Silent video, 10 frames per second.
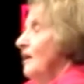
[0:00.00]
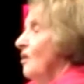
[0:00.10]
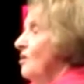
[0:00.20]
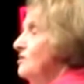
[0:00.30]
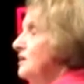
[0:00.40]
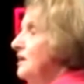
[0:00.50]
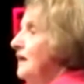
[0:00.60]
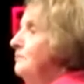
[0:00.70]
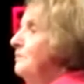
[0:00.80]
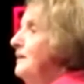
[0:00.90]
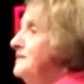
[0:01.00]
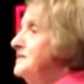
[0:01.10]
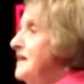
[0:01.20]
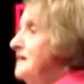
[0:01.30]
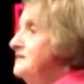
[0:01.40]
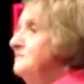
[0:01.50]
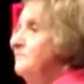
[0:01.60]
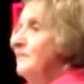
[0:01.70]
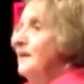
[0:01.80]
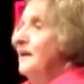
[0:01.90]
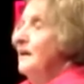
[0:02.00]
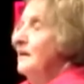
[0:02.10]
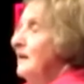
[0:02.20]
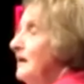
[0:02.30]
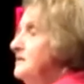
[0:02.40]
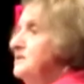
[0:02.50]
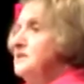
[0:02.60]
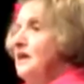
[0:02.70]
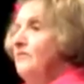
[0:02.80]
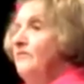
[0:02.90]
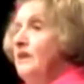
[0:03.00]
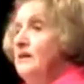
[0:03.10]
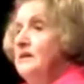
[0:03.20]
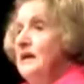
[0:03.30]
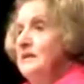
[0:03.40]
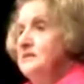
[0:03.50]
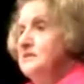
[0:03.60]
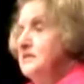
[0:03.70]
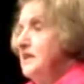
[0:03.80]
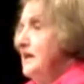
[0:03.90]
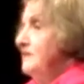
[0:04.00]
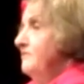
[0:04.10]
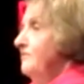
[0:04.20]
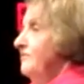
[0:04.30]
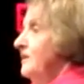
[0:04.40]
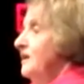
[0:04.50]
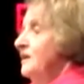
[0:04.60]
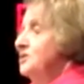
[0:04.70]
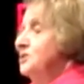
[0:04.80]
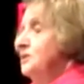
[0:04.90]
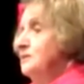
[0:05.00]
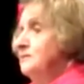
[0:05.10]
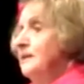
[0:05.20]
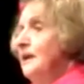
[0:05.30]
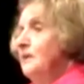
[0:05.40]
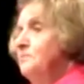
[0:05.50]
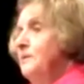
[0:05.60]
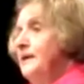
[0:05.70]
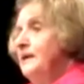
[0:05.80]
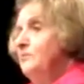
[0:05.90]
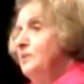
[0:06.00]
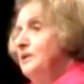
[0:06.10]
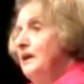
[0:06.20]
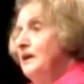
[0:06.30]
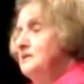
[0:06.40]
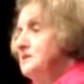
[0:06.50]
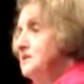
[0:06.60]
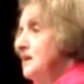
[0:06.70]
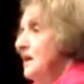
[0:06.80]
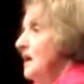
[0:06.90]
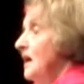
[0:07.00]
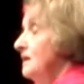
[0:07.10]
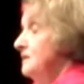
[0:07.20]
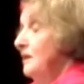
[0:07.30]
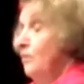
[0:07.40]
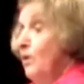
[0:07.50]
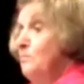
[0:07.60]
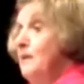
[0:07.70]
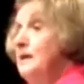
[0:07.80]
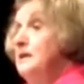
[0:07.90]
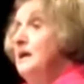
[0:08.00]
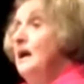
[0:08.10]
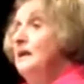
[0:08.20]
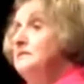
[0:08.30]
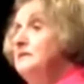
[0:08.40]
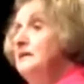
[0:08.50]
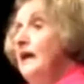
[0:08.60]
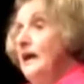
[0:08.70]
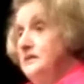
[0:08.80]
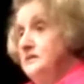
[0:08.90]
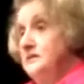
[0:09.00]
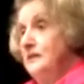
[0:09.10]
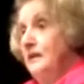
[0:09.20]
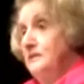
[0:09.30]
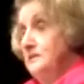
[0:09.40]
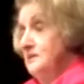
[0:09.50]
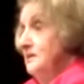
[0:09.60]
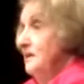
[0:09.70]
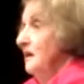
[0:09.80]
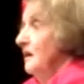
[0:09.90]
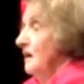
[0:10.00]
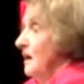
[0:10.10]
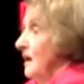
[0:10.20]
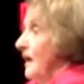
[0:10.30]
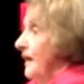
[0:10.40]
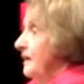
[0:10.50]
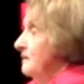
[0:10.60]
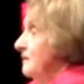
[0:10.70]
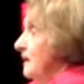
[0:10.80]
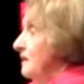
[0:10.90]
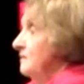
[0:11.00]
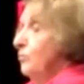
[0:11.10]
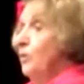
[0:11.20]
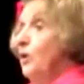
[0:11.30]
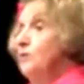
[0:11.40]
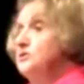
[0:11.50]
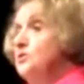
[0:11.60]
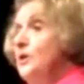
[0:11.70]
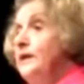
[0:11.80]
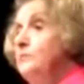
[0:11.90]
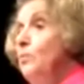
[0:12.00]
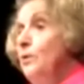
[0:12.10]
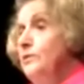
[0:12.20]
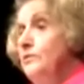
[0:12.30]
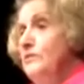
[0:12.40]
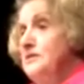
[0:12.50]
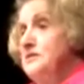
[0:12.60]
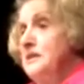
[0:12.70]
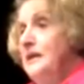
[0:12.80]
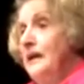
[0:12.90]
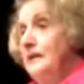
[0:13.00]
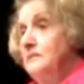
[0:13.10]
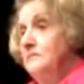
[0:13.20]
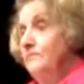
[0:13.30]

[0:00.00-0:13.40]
All the government said guns are very unsafe, children are playing with guns, and there were many hunting accidents. And we also had murderers again.